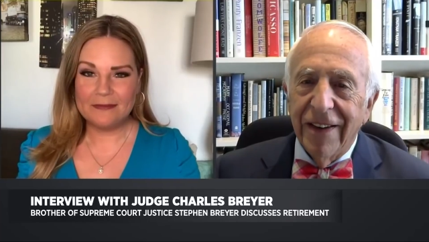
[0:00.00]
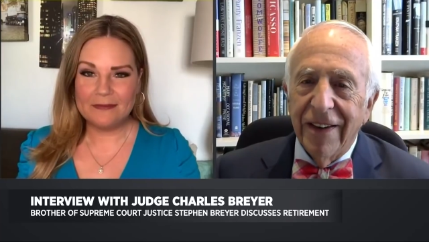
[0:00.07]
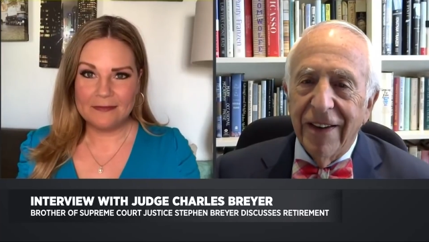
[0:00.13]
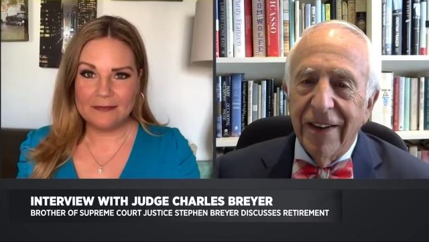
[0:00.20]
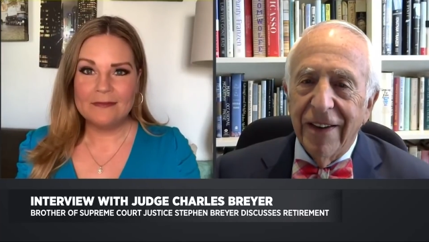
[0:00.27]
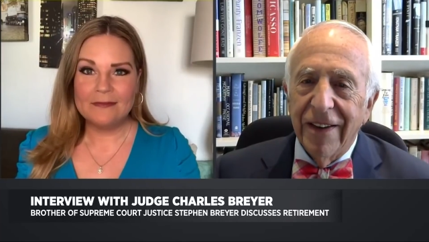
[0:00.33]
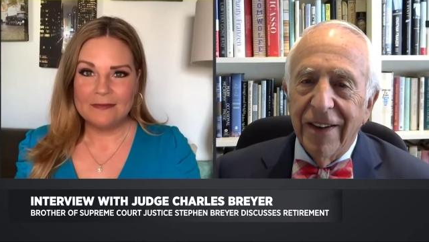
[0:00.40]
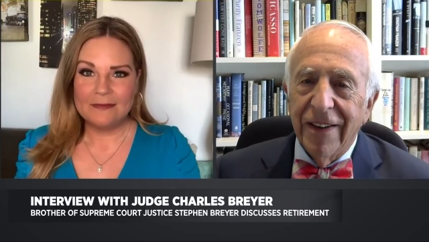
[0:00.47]

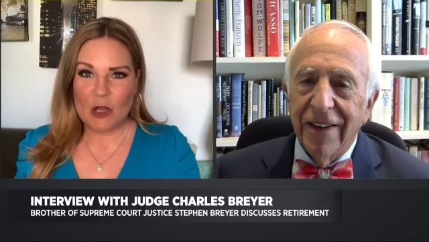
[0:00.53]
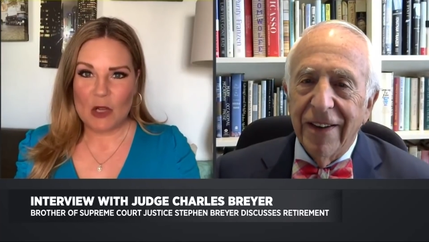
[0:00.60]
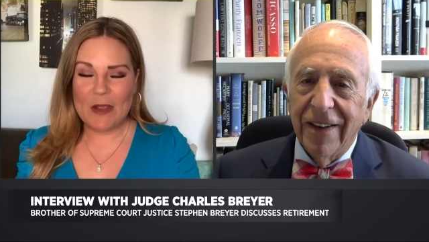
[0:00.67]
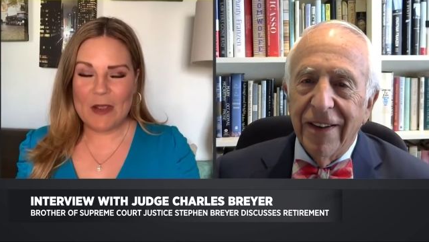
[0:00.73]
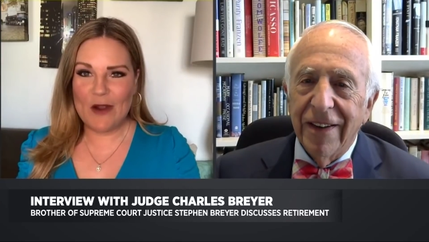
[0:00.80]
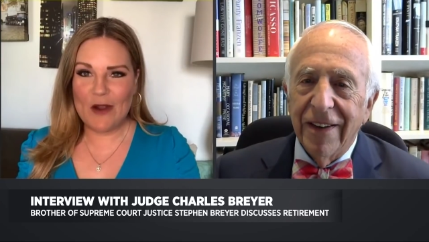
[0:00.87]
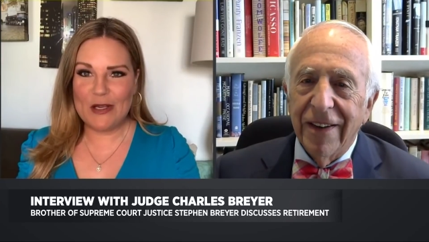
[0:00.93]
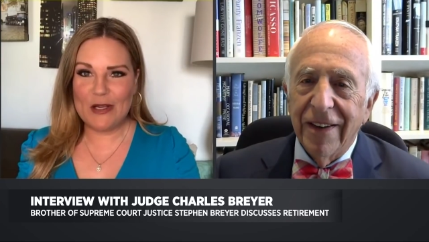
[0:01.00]
Speaker 1: We are here
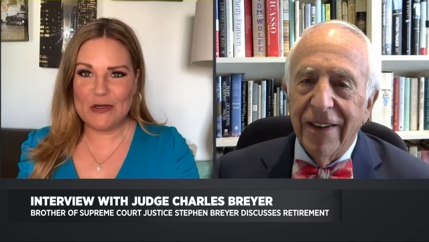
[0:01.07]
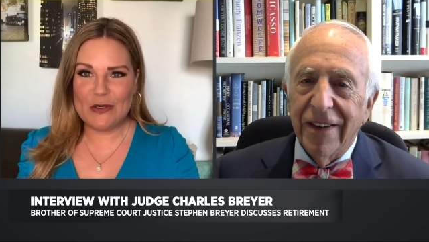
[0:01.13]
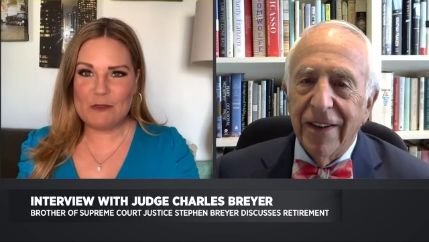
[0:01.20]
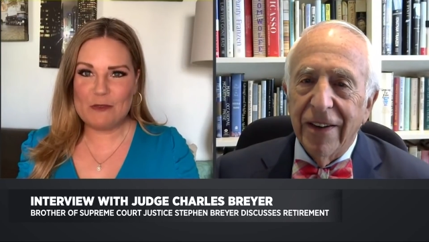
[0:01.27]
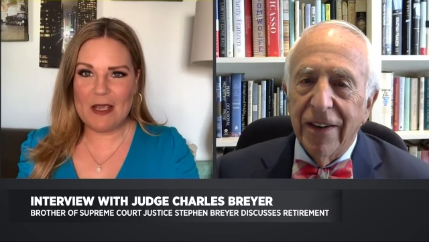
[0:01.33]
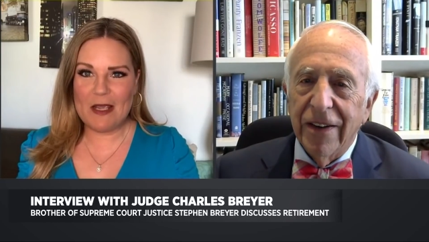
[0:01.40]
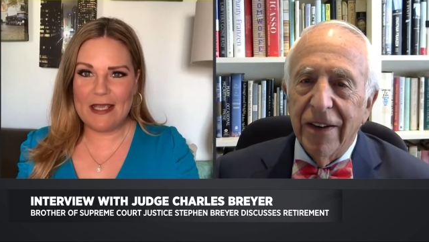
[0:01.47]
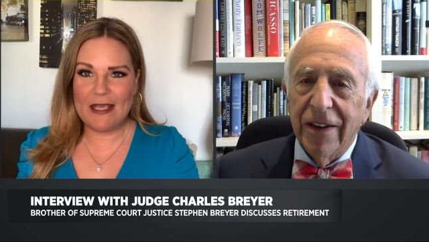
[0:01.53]
speaking
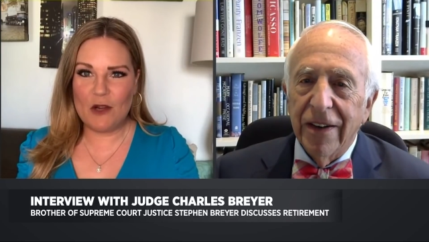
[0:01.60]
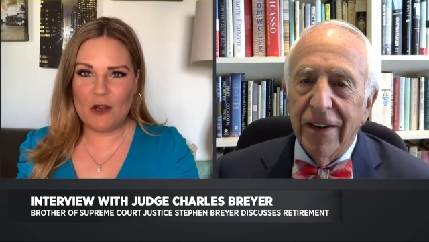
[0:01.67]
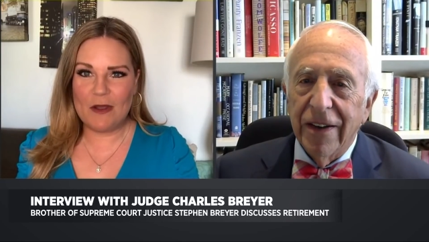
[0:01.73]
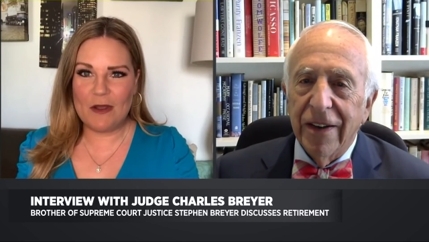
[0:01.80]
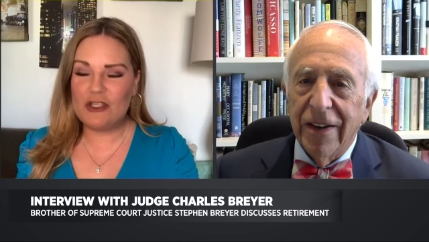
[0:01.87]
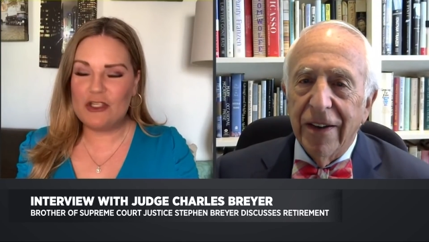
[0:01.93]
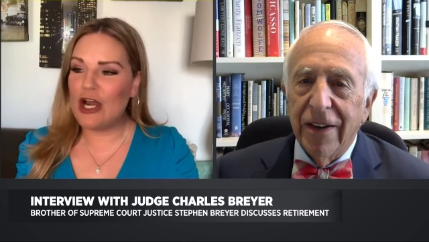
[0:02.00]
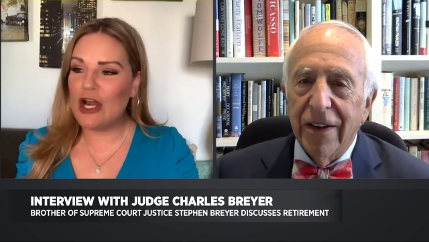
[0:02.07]
with Judge
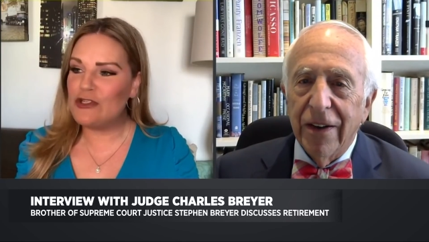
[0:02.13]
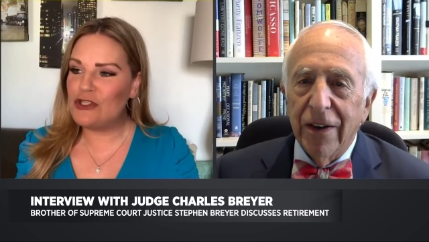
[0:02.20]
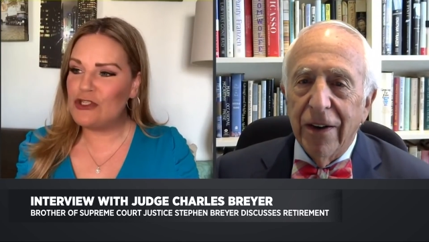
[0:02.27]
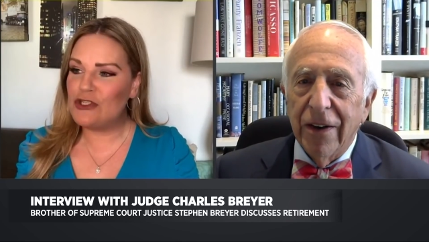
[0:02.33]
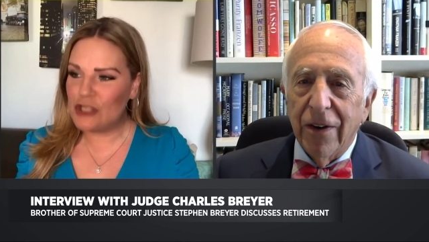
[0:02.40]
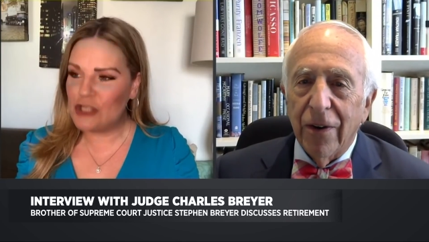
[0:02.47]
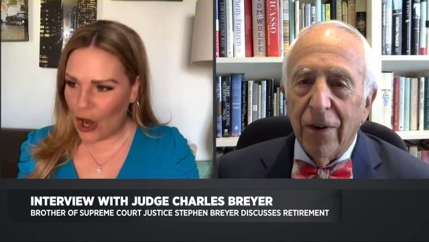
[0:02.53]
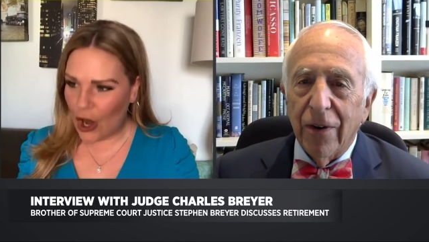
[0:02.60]

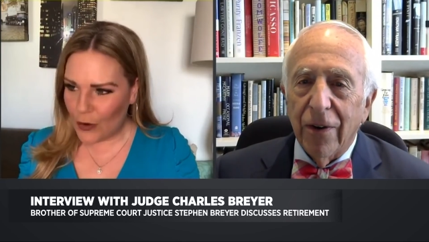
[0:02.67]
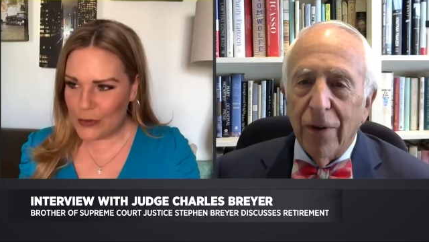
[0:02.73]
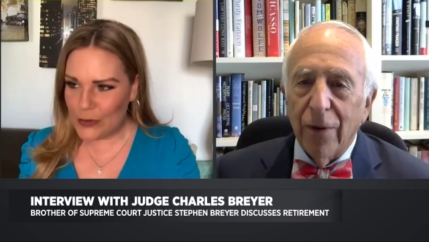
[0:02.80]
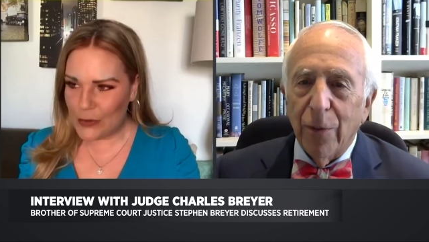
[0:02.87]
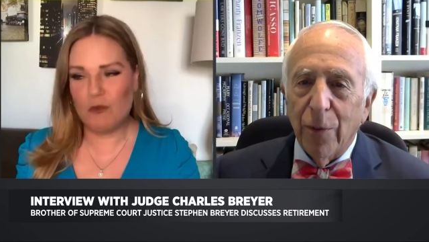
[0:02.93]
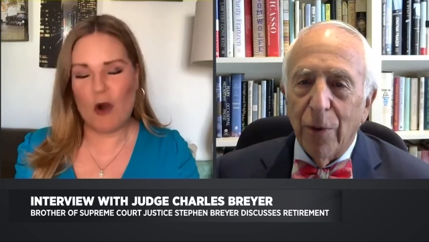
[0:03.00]
Charles Breyer,